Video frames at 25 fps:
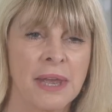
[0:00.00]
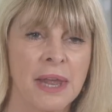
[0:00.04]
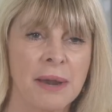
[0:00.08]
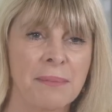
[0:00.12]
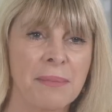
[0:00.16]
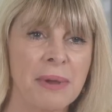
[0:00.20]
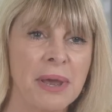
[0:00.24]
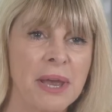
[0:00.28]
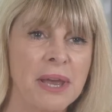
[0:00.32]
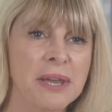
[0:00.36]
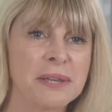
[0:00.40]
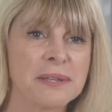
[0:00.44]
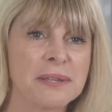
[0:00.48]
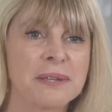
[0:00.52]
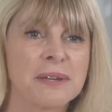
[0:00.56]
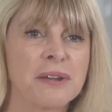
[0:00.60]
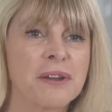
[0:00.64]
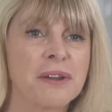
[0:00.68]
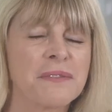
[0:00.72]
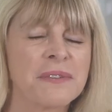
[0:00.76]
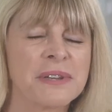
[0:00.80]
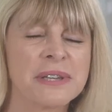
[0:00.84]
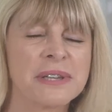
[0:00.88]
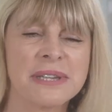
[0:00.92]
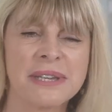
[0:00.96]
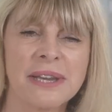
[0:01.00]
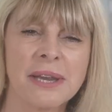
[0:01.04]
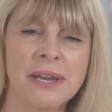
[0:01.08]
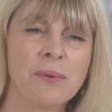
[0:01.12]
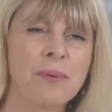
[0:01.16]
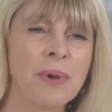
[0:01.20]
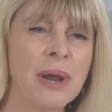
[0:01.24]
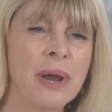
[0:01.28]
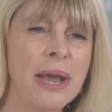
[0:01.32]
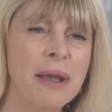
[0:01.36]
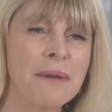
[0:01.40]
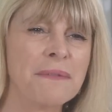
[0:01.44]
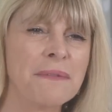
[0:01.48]
And my husband and I often say,
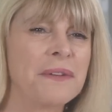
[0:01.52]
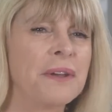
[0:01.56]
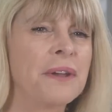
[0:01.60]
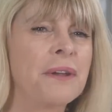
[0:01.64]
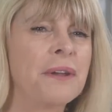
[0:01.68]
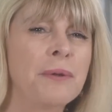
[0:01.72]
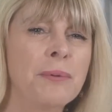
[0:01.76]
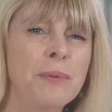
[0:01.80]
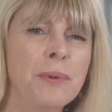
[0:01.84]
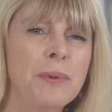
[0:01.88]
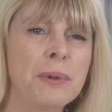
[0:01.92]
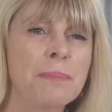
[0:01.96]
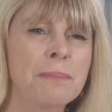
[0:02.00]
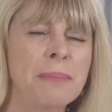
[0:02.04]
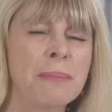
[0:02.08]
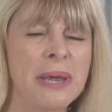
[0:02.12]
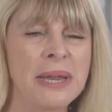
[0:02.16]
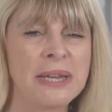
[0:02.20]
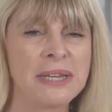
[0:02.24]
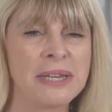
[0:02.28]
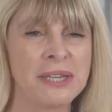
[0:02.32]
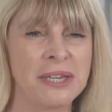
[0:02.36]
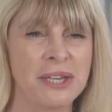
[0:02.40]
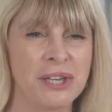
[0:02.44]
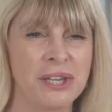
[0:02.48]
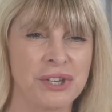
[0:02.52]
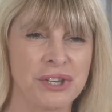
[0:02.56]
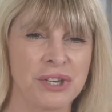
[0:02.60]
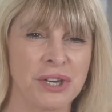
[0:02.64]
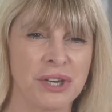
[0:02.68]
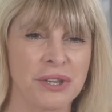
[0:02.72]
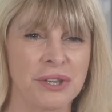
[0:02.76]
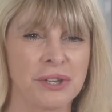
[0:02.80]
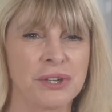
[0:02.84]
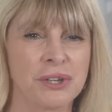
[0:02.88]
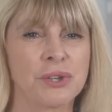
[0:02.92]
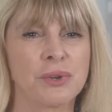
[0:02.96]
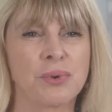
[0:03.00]
wow, if only we'd met each
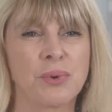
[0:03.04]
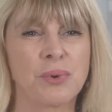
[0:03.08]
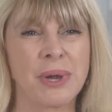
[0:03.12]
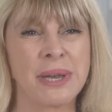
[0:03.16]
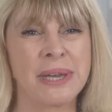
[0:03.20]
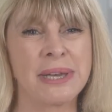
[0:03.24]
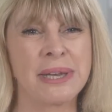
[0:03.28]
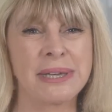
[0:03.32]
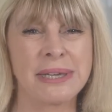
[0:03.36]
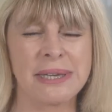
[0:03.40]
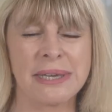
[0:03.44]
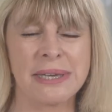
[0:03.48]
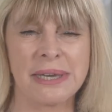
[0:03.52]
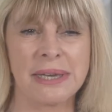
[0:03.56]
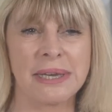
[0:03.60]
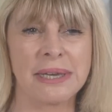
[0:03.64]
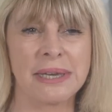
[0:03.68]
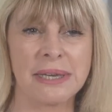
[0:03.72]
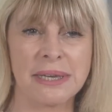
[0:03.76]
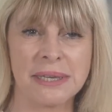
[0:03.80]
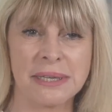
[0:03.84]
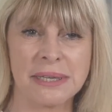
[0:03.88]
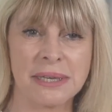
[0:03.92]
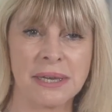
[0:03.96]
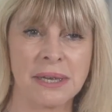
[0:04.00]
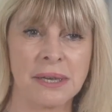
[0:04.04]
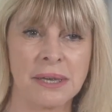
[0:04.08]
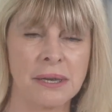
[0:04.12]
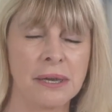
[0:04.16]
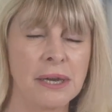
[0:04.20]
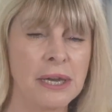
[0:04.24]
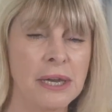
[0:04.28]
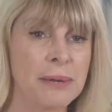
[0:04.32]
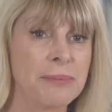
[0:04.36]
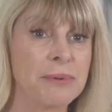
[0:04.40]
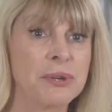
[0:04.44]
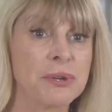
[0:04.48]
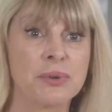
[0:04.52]
other 20 years
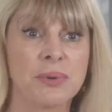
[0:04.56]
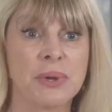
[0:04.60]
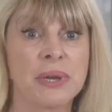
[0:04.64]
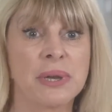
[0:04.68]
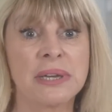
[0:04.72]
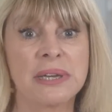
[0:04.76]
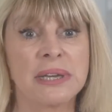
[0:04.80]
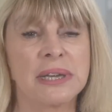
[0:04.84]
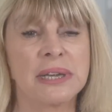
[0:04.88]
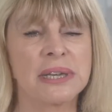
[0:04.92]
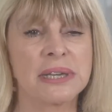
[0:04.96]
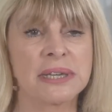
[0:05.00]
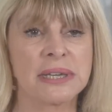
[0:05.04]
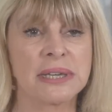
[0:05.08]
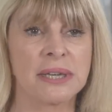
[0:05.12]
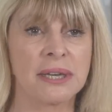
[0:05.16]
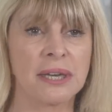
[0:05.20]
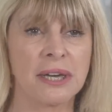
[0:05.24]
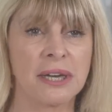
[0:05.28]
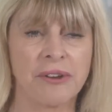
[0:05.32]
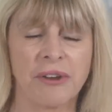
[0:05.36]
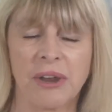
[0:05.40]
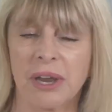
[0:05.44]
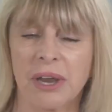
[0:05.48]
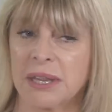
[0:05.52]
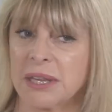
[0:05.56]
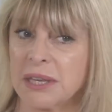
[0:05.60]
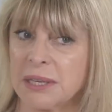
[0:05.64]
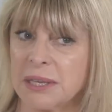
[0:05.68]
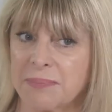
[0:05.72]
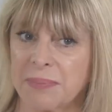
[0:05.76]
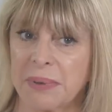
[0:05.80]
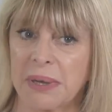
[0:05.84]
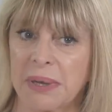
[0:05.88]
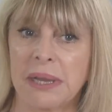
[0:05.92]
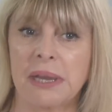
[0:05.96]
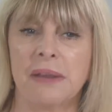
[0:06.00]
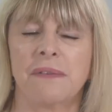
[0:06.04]
earlier. But 20 years earlier, I had this
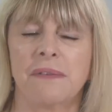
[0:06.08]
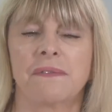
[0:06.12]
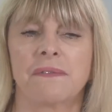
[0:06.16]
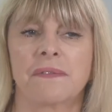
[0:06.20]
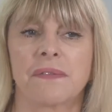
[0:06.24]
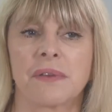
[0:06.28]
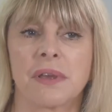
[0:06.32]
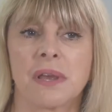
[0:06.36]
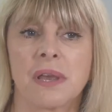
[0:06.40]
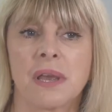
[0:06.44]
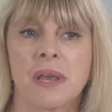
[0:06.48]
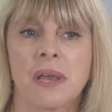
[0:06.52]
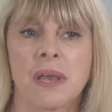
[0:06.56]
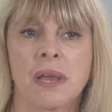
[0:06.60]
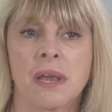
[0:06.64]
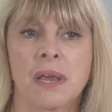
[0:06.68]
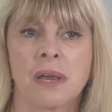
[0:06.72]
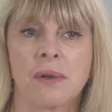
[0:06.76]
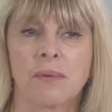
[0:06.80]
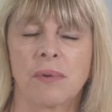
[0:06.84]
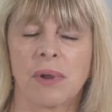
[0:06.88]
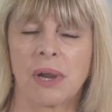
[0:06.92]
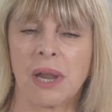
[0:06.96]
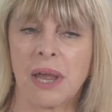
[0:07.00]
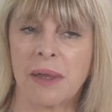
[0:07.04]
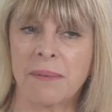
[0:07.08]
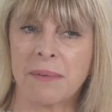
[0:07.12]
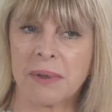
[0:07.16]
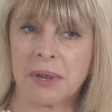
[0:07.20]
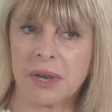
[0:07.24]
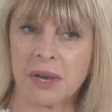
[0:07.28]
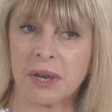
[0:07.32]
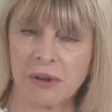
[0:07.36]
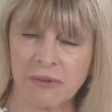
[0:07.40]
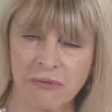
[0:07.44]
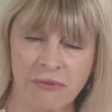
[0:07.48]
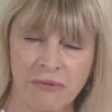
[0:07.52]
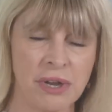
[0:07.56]
belief, well, I'm a
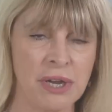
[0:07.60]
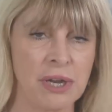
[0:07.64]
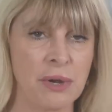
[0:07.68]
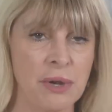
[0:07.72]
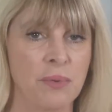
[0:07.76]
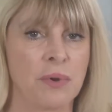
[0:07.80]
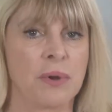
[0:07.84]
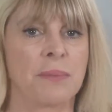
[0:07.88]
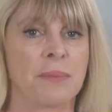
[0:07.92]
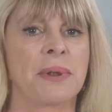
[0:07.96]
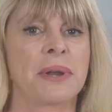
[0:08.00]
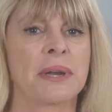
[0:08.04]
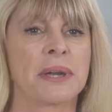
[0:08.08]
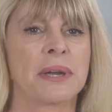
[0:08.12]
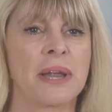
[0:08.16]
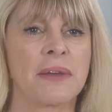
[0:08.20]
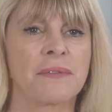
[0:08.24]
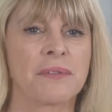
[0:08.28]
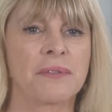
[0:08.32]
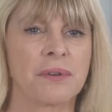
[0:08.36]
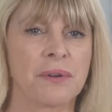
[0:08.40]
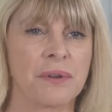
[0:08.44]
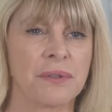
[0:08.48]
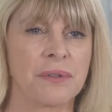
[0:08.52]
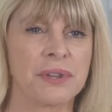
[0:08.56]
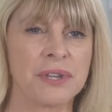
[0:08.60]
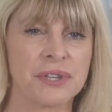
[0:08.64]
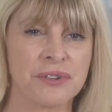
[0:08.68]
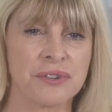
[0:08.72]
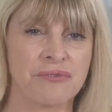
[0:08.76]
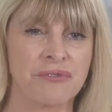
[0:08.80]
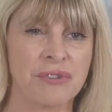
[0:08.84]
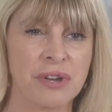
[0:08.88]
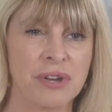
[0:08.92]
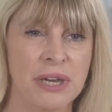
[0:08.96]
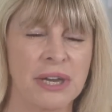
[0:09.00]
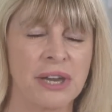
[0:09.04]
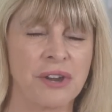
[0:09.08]
career woman and I've got this
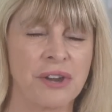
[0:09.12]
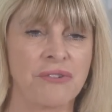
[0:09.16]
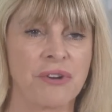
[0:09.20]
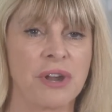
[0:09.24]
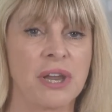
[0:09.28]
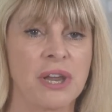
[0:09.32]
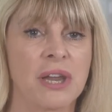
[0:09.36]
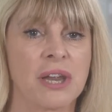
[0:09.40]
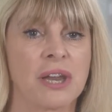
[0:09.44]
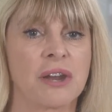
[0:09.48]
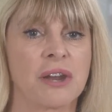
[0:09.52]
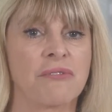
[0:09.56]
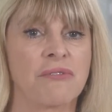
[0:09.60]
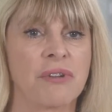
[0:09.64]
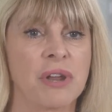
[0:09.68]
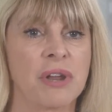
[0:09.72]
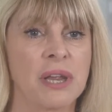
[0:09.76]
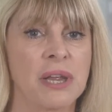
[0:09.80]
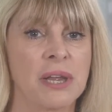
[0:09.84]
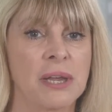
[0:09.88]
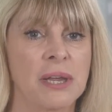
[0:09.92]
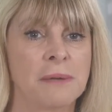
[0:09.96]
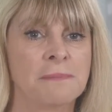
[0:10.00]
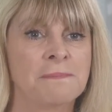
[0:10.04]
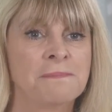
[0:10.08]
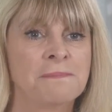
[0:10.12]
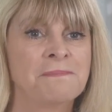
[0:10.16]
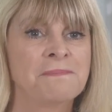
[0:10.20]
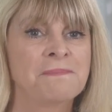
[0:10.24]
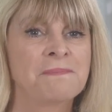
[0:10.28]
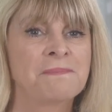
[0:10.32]
really great career